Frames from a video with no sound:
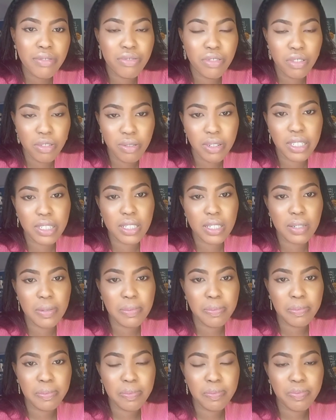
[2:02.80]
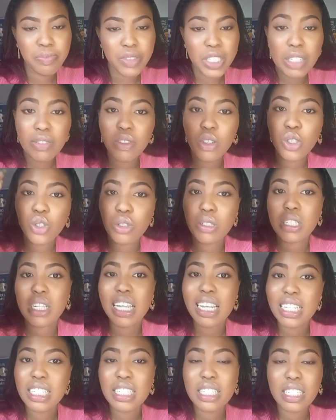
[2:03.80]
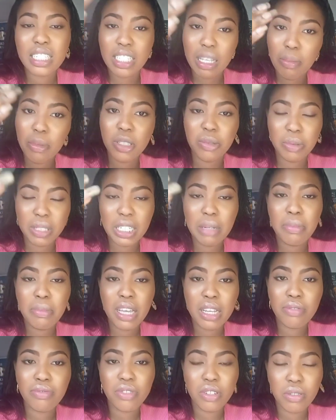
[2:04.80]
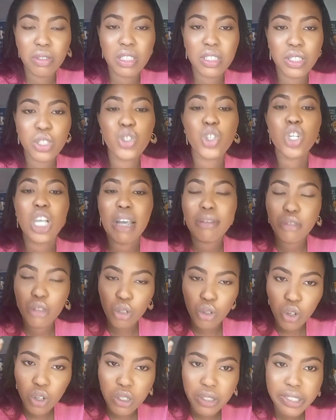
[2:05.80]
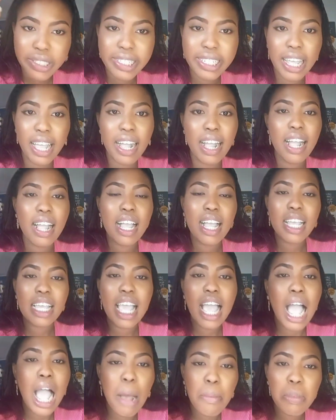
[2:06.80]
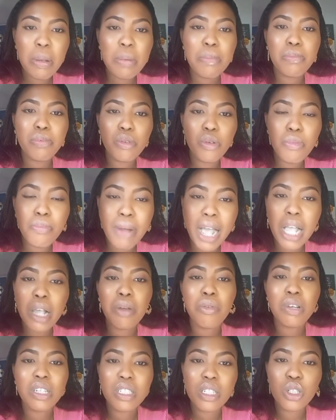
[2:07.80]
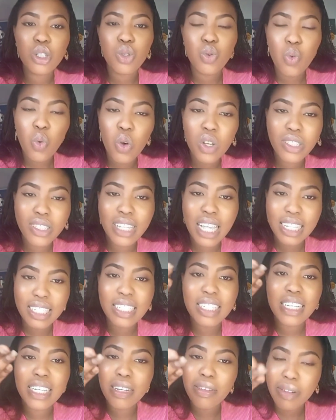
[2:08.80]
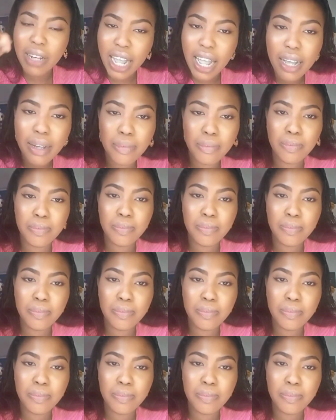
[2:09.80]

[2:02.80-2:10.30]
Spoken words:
for it. If you want to sell it, there must be demand for it. So you have to consider, are people migrating towards that area?